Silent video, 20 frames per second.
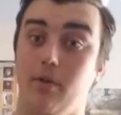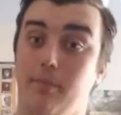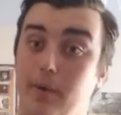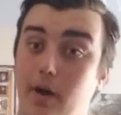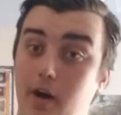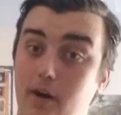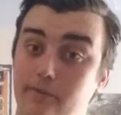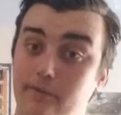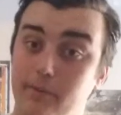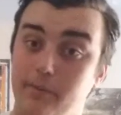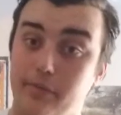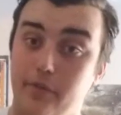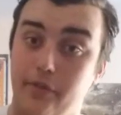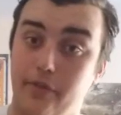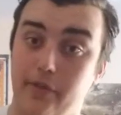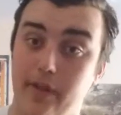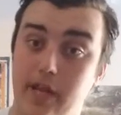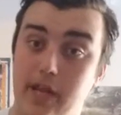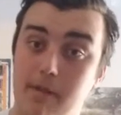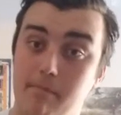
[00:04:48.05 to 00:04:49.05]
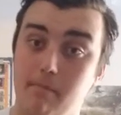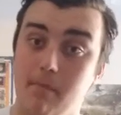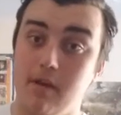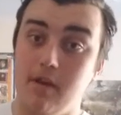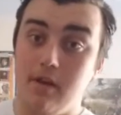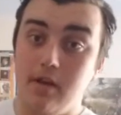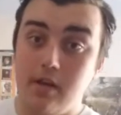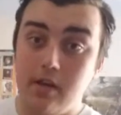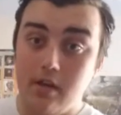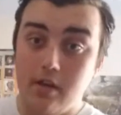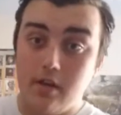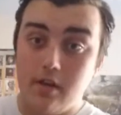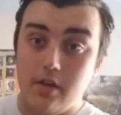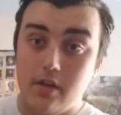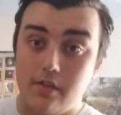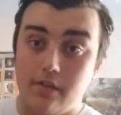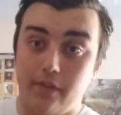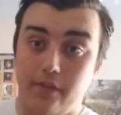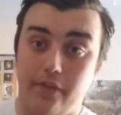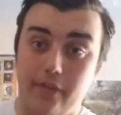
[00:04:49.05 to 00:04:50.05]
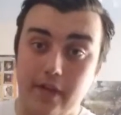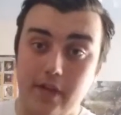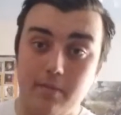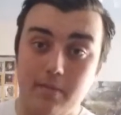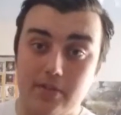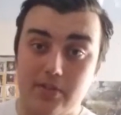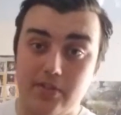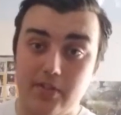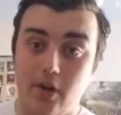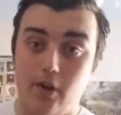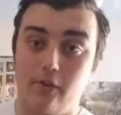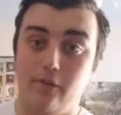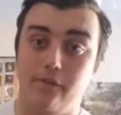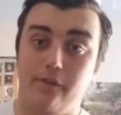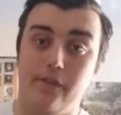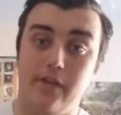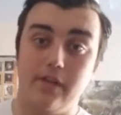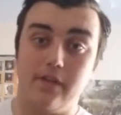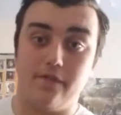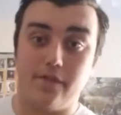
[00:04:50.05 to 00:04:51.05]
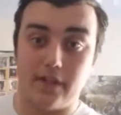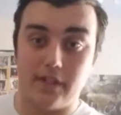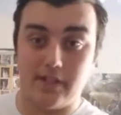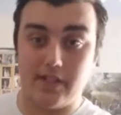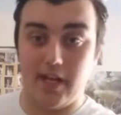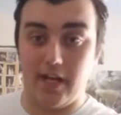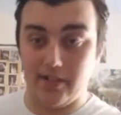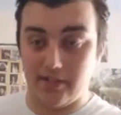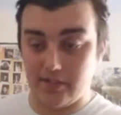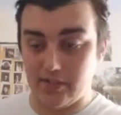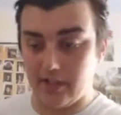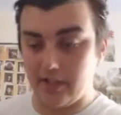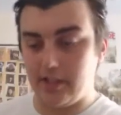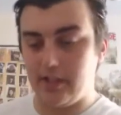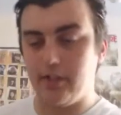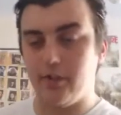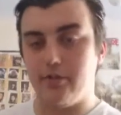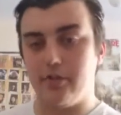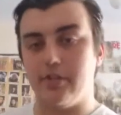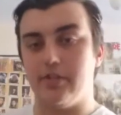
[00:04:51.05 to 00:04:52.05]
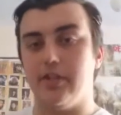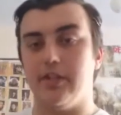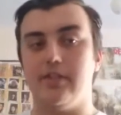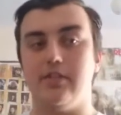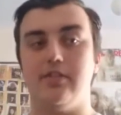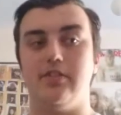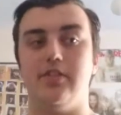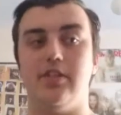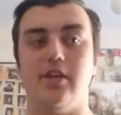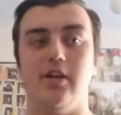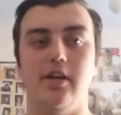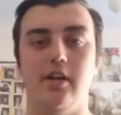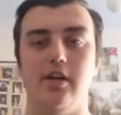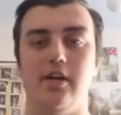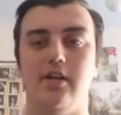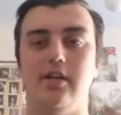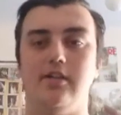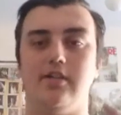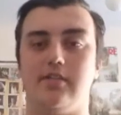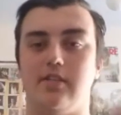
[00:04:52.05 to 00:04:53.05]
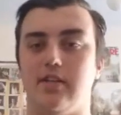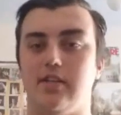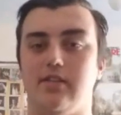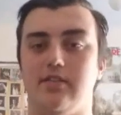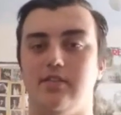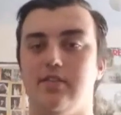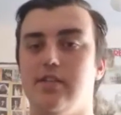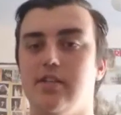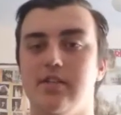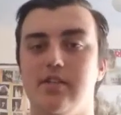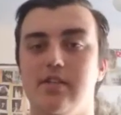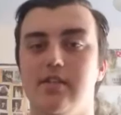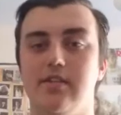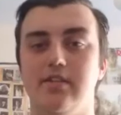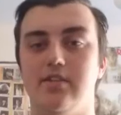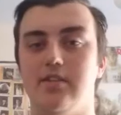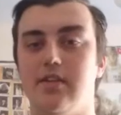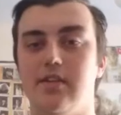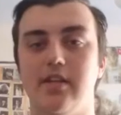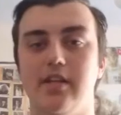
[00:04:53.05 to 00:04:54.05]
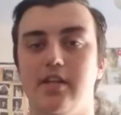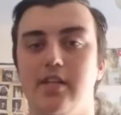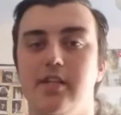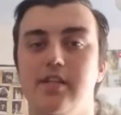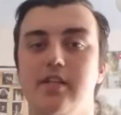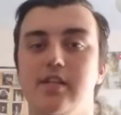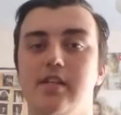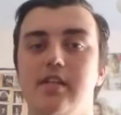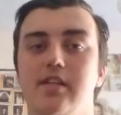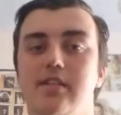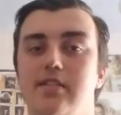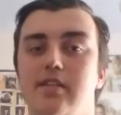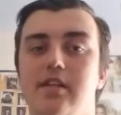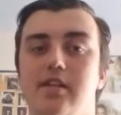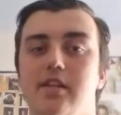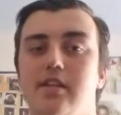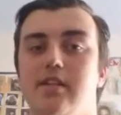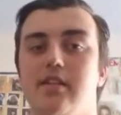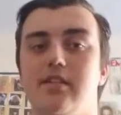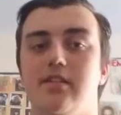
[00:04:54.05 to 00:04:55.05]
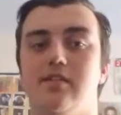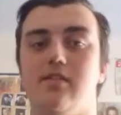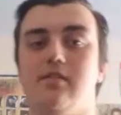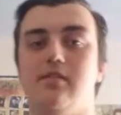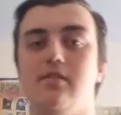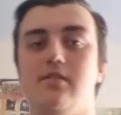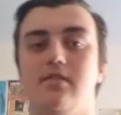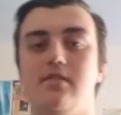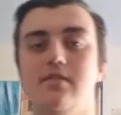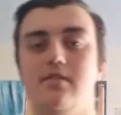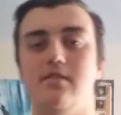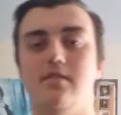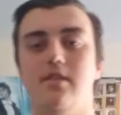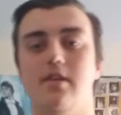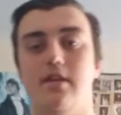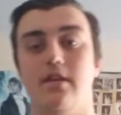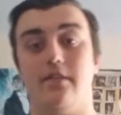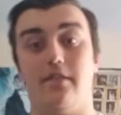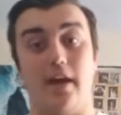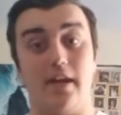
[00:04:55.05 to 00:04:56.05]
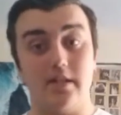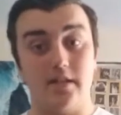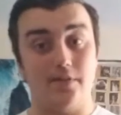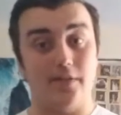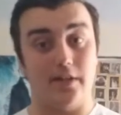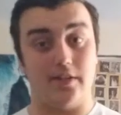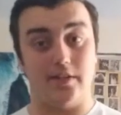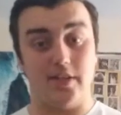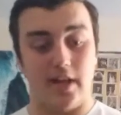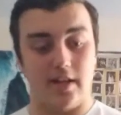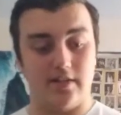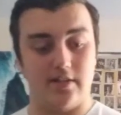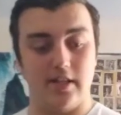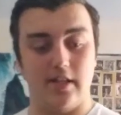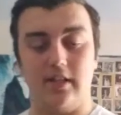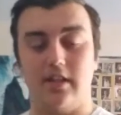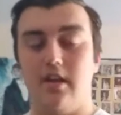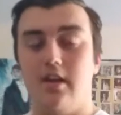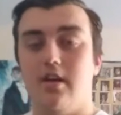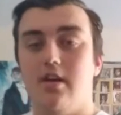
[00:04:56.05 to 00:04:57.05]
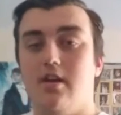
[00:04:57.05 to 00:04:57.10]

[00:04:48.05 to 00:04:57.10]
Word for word: Apart from the theme, the theme itself is fantastic. You know, the dun dun dun dun dun dun dun dun dun dun. That's fantastic.